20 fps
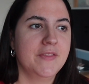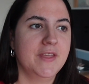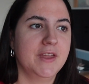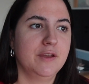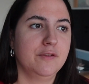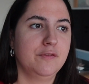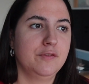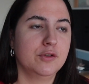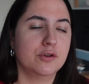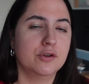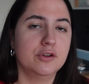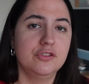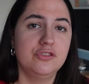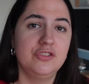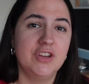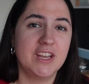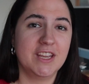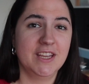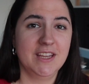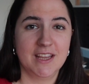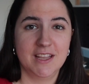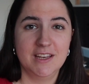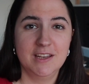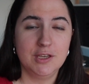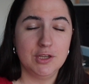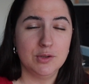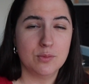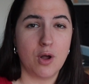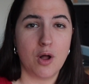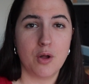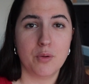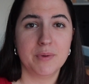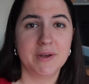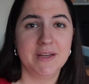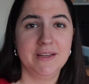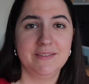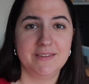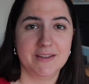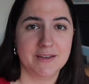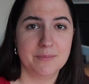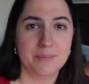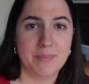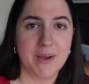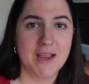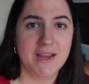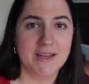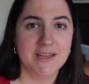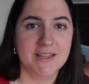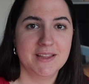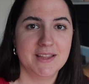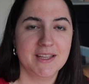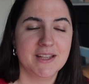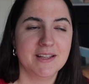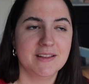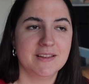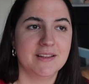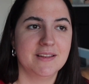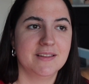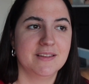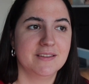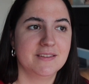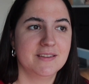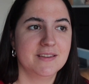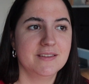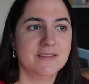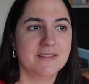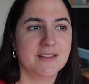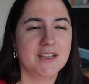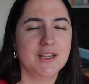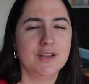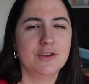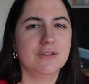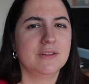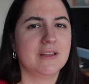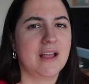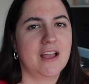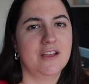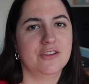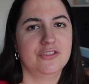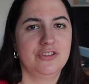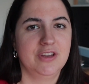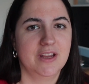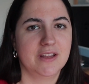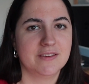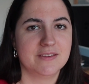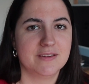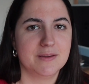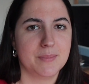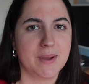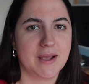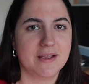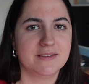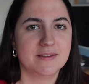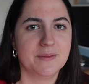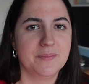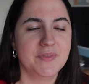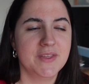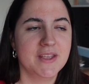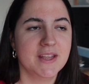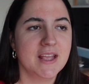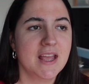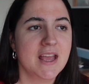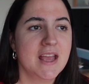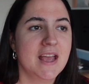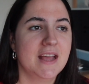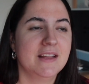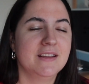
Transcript: that if you're checking in and you already didn't buy anything, then this is like your last chance to buy something.